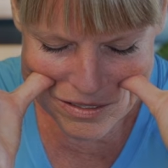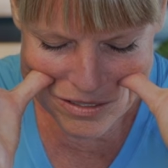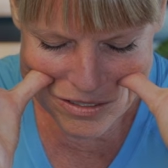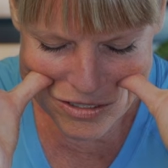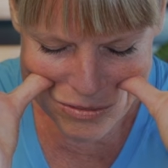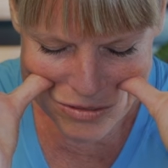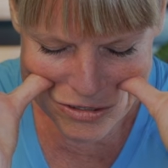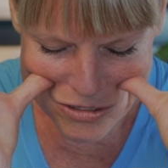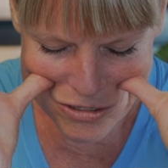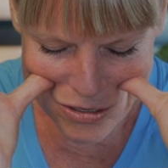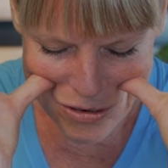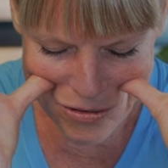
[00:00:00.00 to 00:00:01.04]
So we're
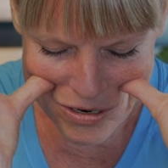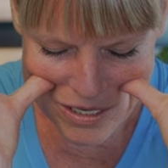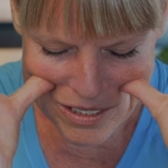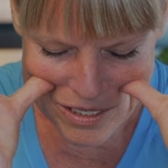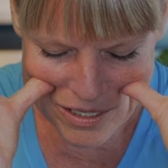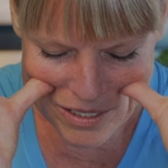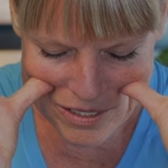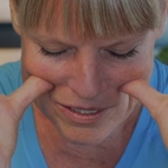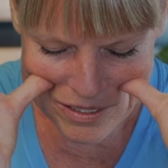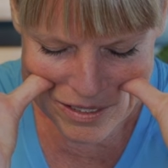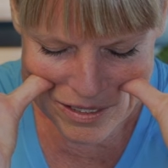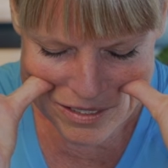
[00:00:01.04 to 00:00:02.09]
torquing
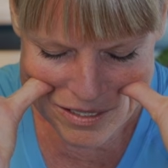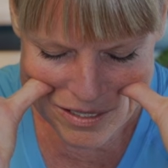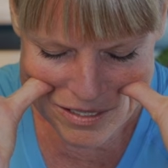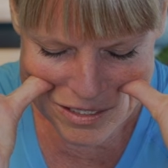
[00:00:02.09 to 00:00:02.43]
into the